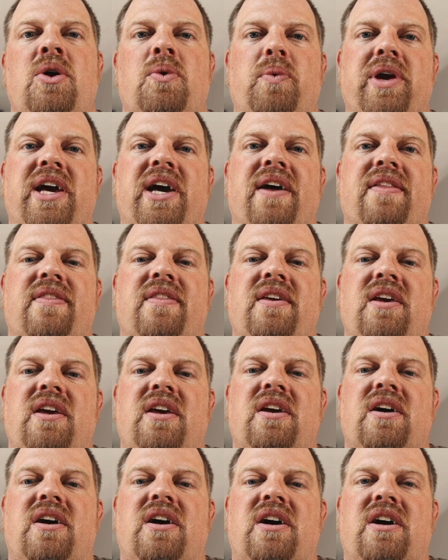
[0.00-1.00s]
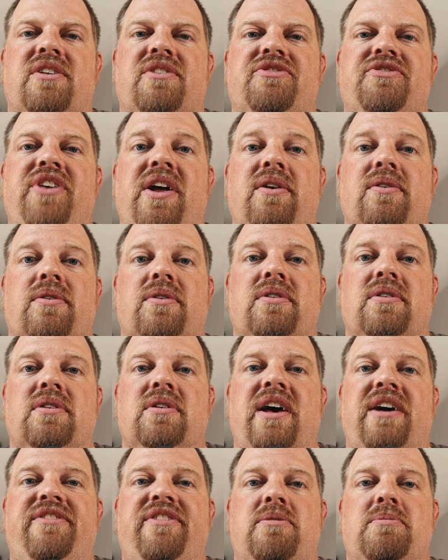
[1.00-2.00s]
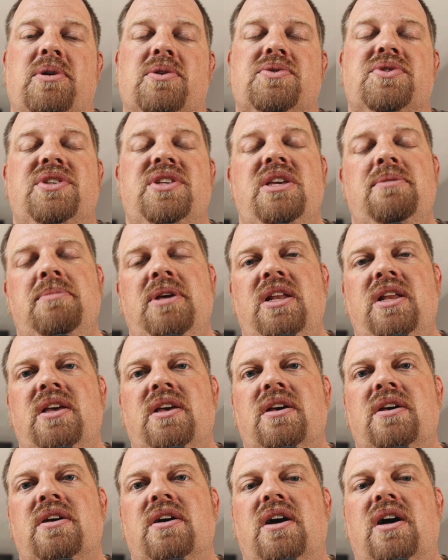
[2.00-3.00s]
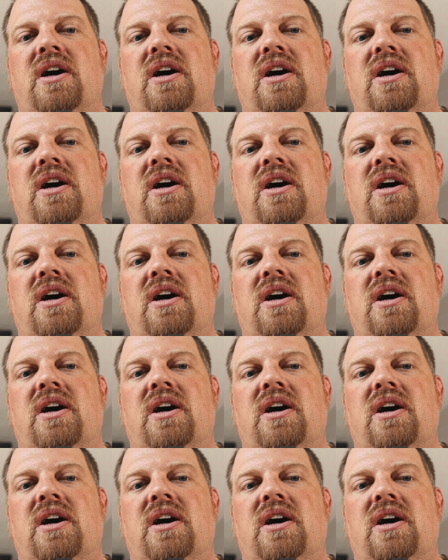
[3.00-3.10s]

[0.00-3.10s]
We got the federal FOMC meeting